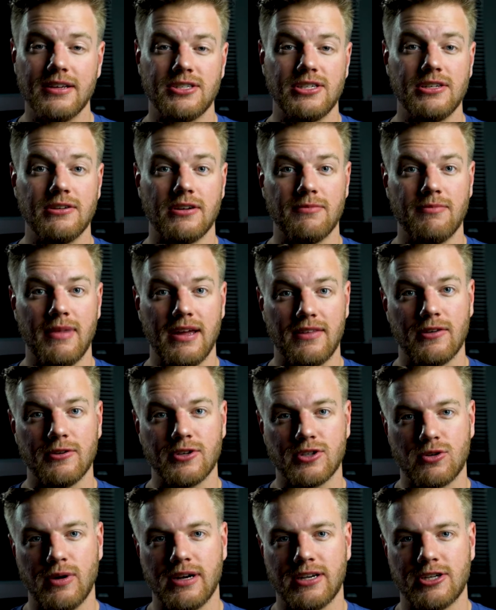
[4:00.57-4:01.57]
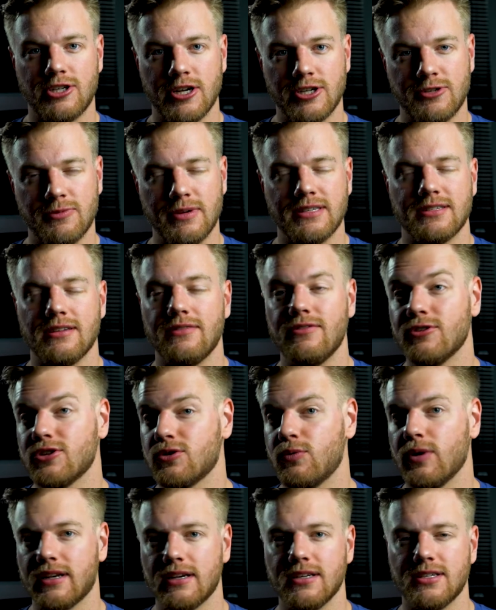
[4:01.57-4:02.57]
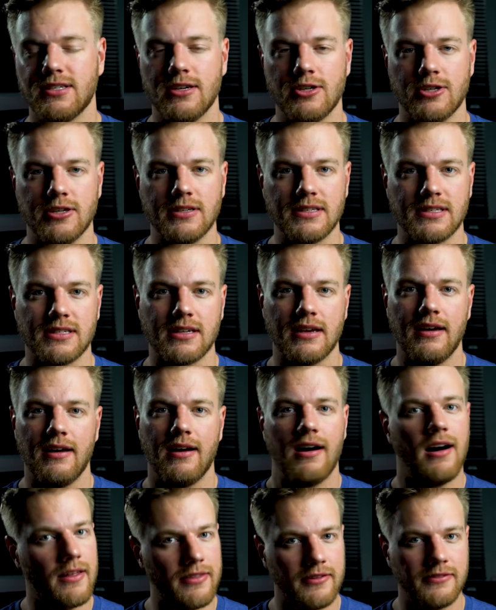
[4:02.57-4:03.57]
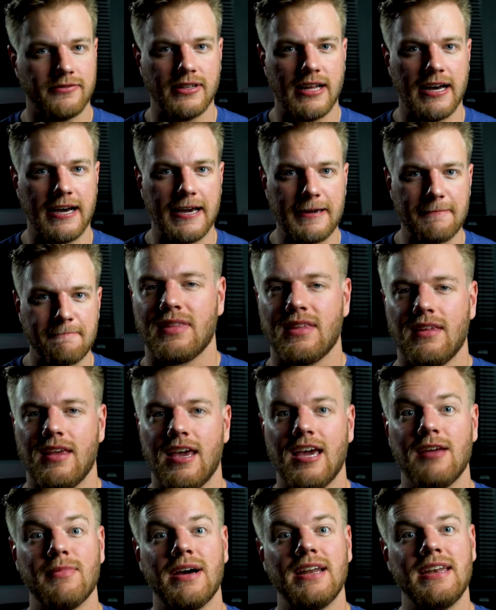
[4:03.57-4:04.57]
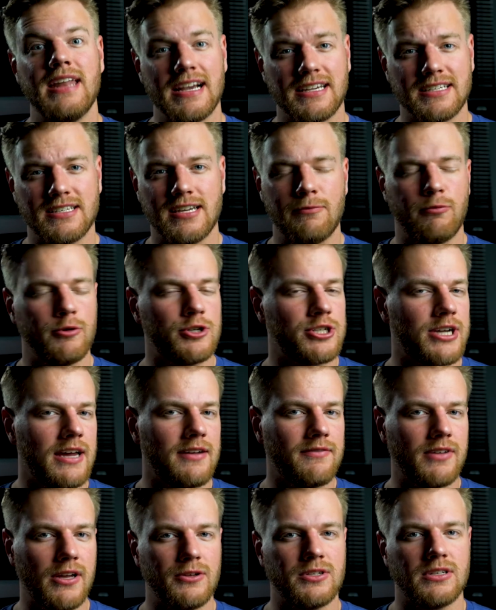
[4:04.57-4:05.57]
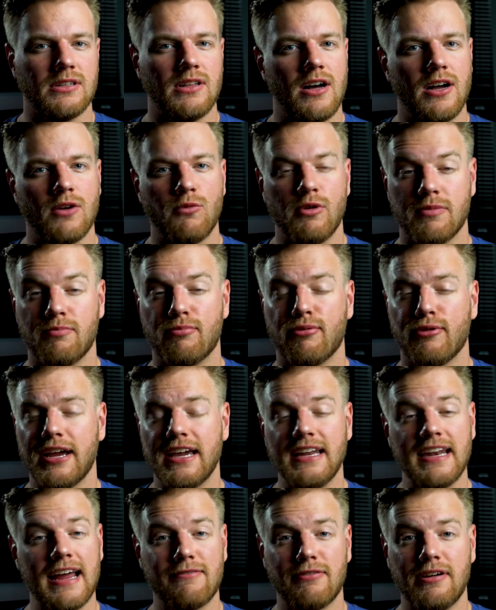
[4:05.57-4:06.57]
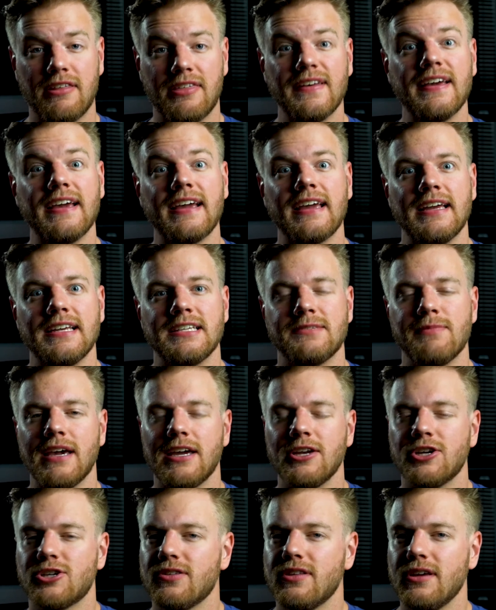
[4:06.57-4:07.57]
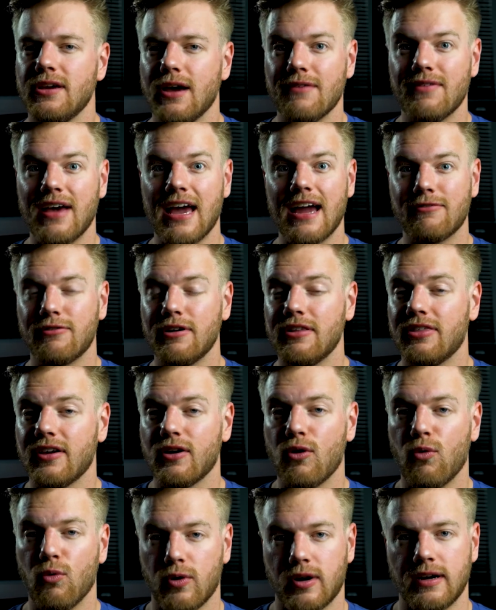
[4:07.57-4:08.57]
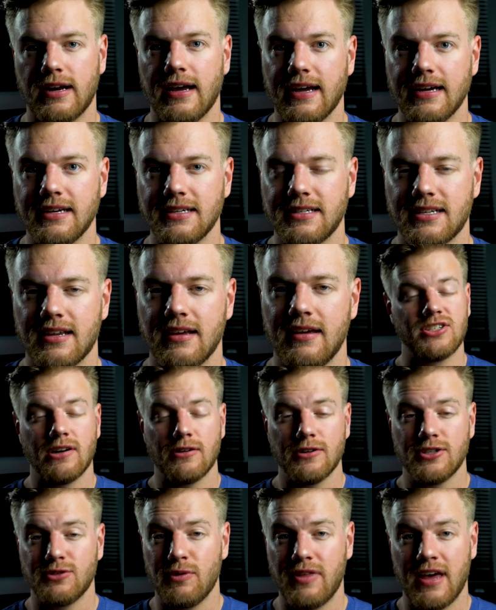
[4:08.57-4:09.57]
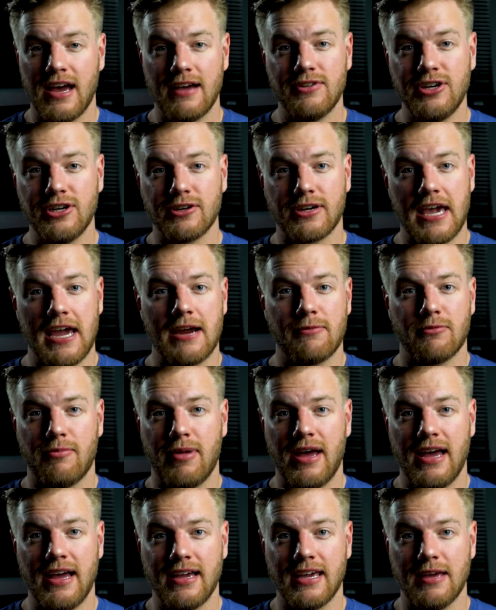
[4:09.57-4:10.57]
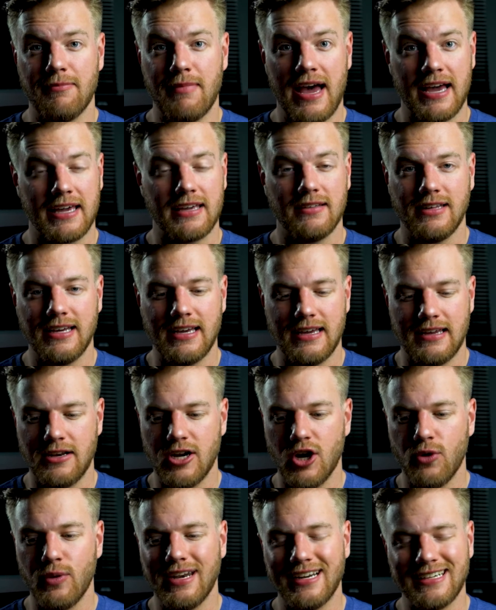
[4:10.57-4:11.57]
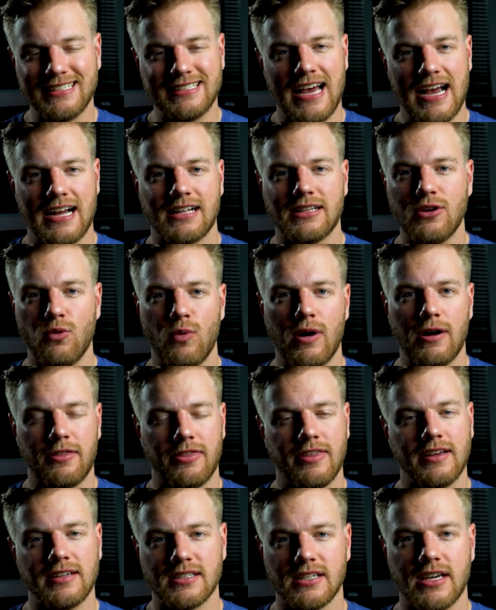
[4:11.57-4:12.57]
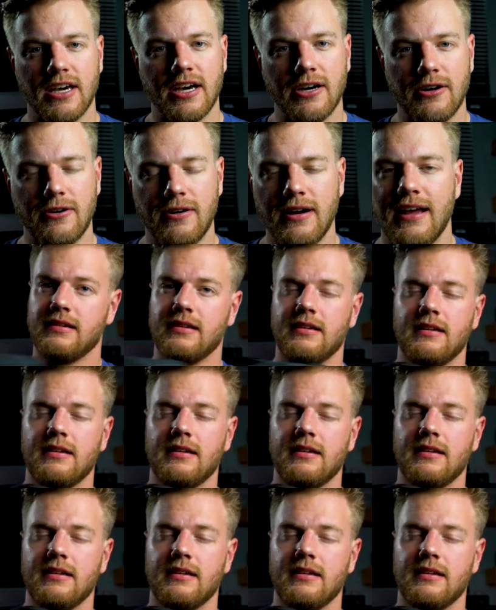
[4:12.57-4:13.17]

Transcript: so you can make those quick judgments and those quick decisions on the fly. And my next tip, which kind of goes along with bringing everything, is making sure that you have everything organized. Starts with having your camera bag immaculate and knowing exactly where things go.